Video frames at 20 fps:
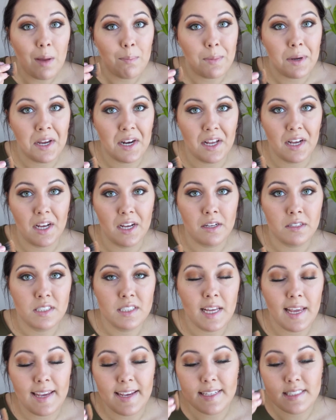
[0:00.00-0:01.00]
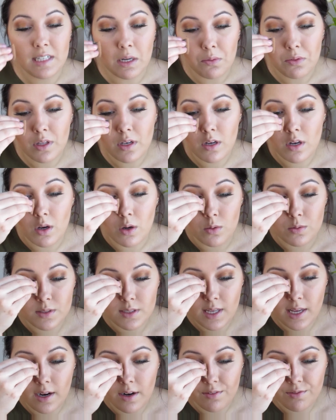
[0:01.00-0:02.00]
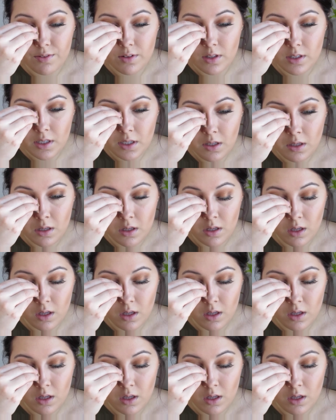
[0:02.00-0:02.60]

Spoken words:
I'm gonna take it down the nose carefully.